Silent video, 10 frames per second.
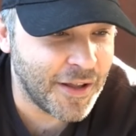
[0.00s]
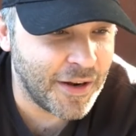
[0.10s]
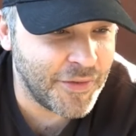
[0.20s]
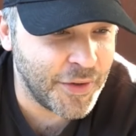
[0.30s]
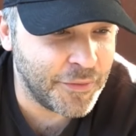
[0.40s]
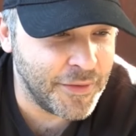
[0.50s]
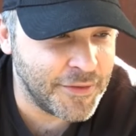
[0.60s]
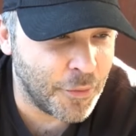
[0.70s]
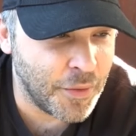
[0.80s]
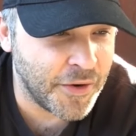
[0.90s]
lot of you
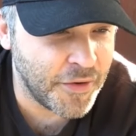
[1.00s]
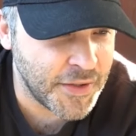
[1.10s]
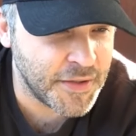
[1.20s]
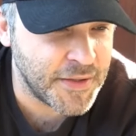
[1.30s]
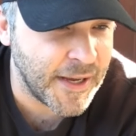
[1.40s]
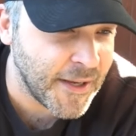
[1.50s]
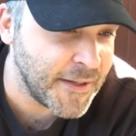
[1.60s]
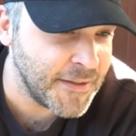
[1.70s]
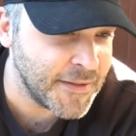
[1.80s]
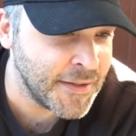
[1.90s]
don't
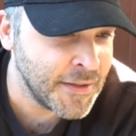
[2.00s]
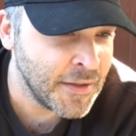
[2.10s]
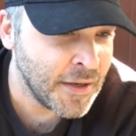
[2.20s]
understand it.